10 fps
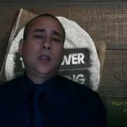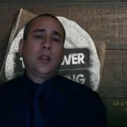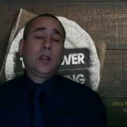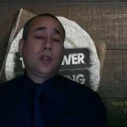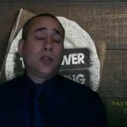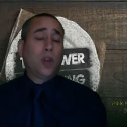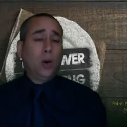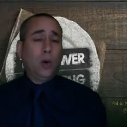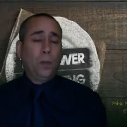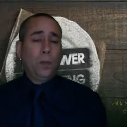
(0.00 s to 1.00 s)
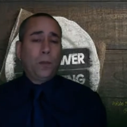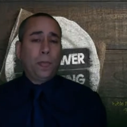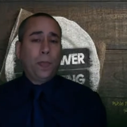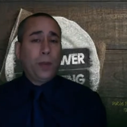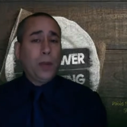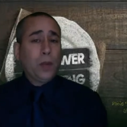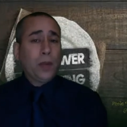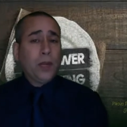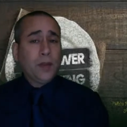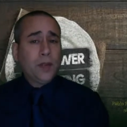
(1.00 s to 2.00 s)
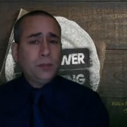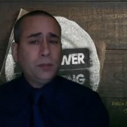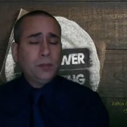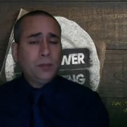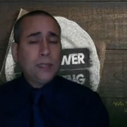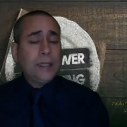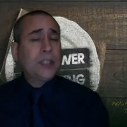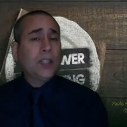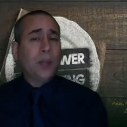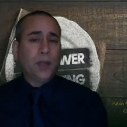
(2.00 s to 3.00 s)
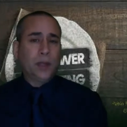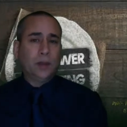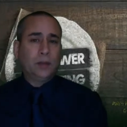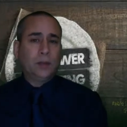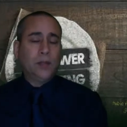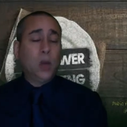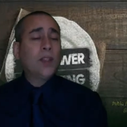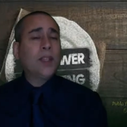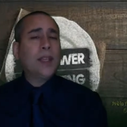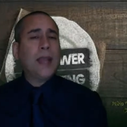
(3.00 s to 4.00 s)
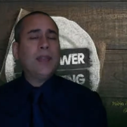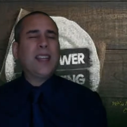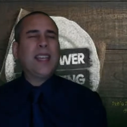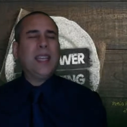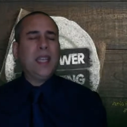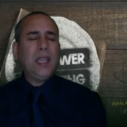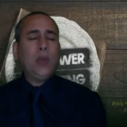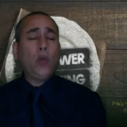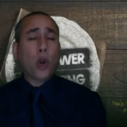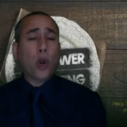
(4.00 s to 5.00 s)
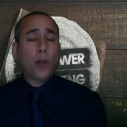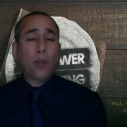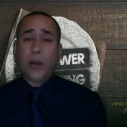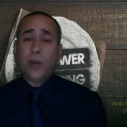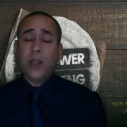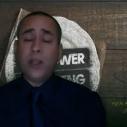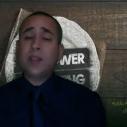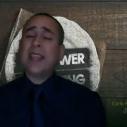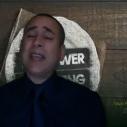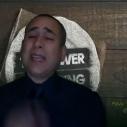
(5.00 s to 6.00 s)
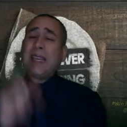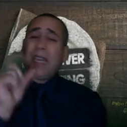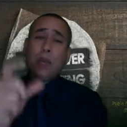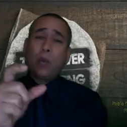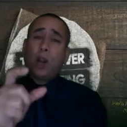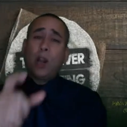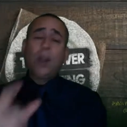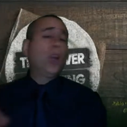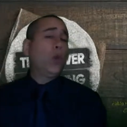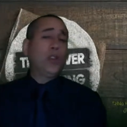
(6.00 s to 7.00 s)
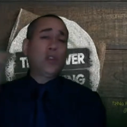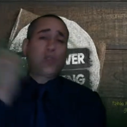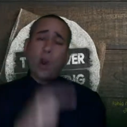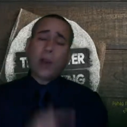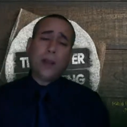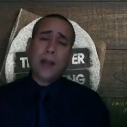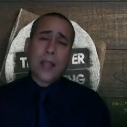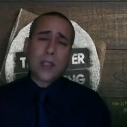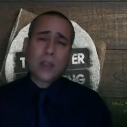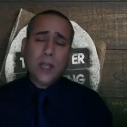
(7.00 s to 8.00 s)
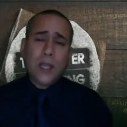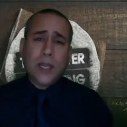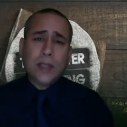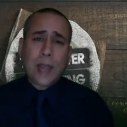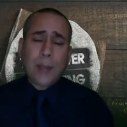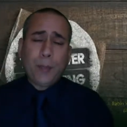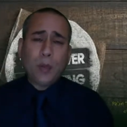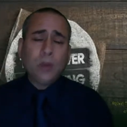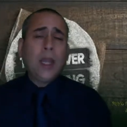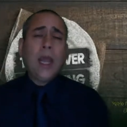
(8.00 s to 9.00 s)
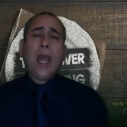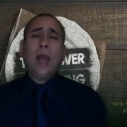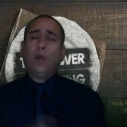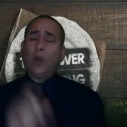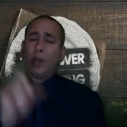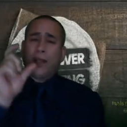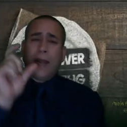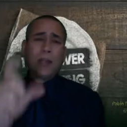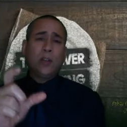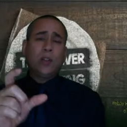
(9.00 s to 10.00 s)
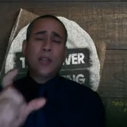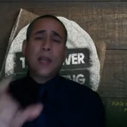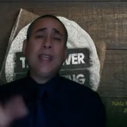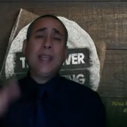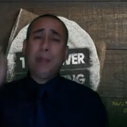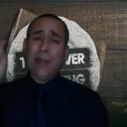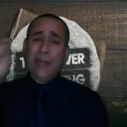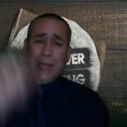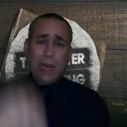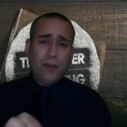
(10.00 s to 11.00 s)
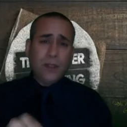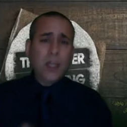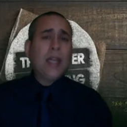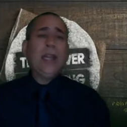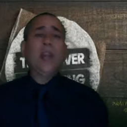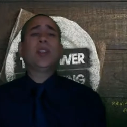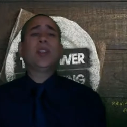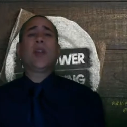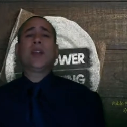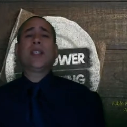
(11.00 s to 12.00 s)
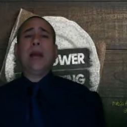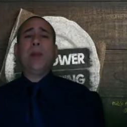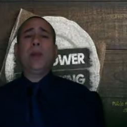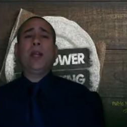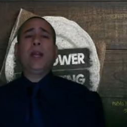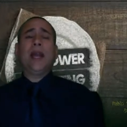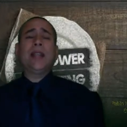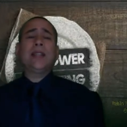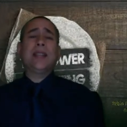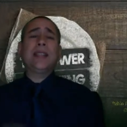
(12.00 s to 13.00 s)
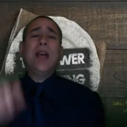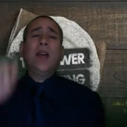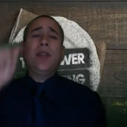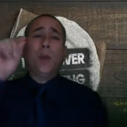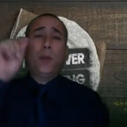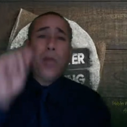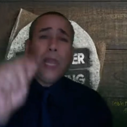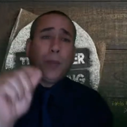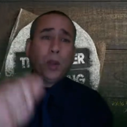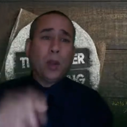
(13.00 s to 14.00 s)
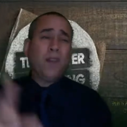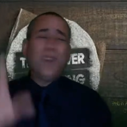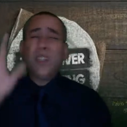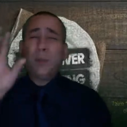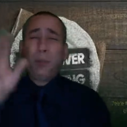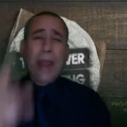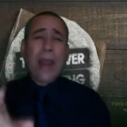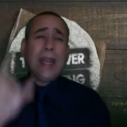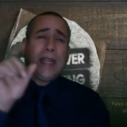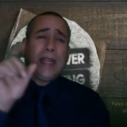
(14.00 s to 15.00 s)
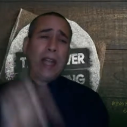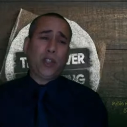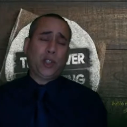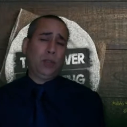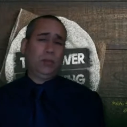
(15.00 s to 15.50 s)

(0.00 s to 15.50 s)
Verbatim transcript: So the people of Nineveh, they did something. Notice again the key word, brethren. This is a key word. We saw it in the last example where Daniel said he believed. Here's another example, and it says the people of this pagan nation.